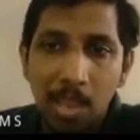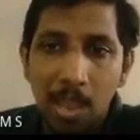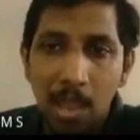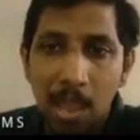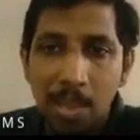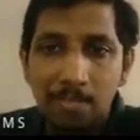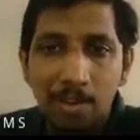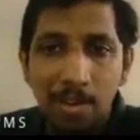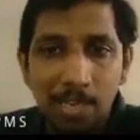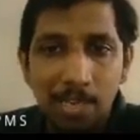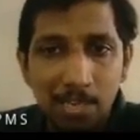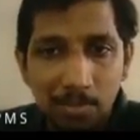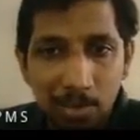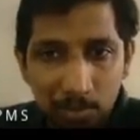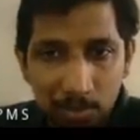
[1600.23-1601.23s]
And
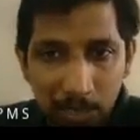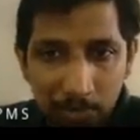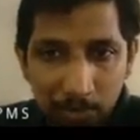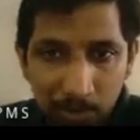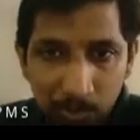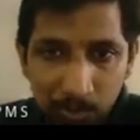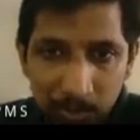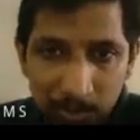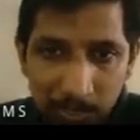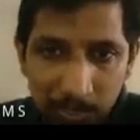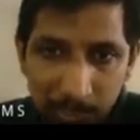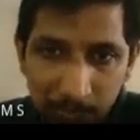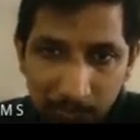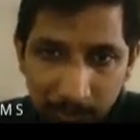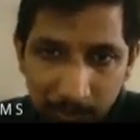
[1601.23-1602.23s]
finally, what we have to do is
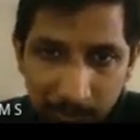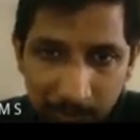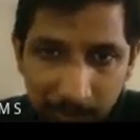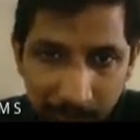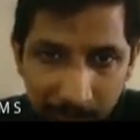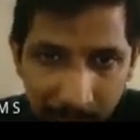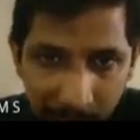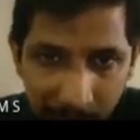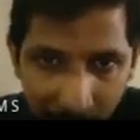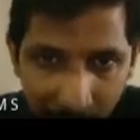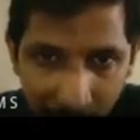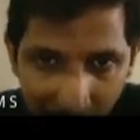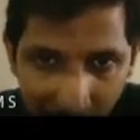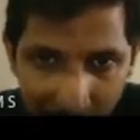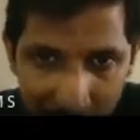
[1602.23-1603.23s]
that here
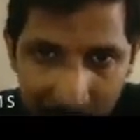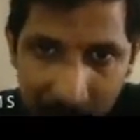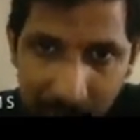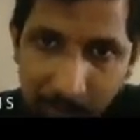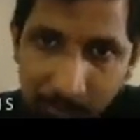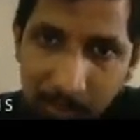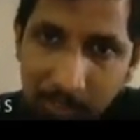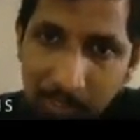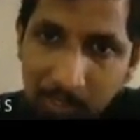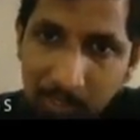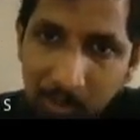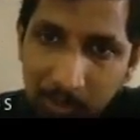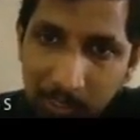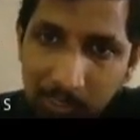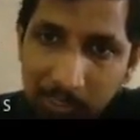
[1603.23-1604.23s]
one clause is given, but the
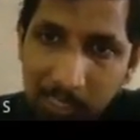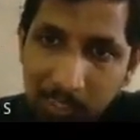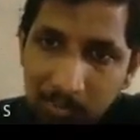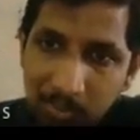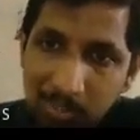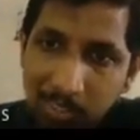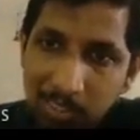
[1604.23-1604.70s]
total transverse